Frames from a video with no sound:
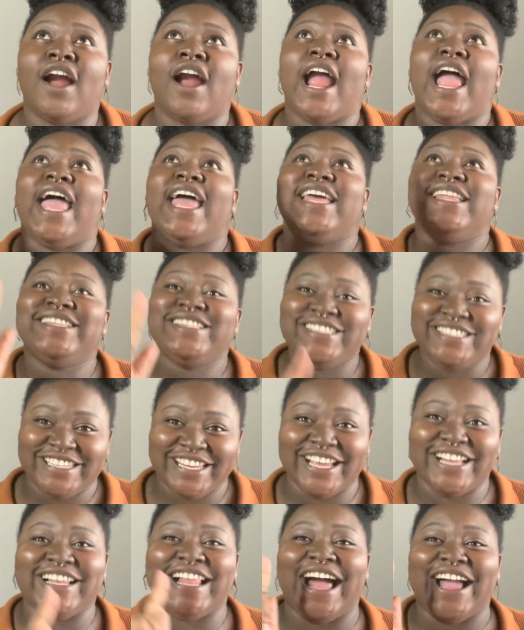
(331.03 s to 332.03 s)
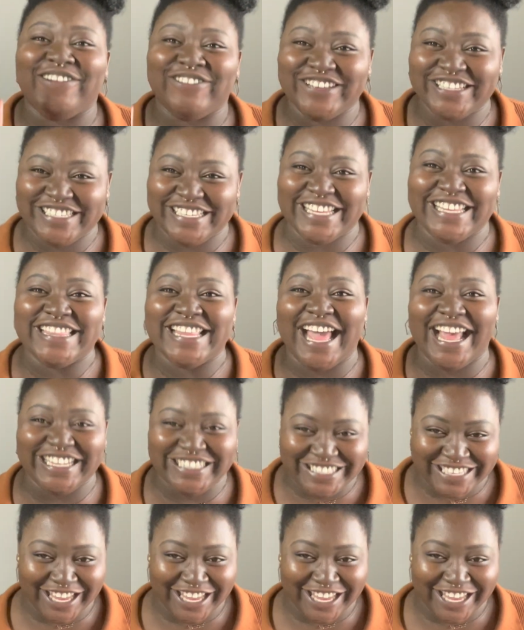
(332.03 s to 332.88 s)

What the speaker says: until I was in that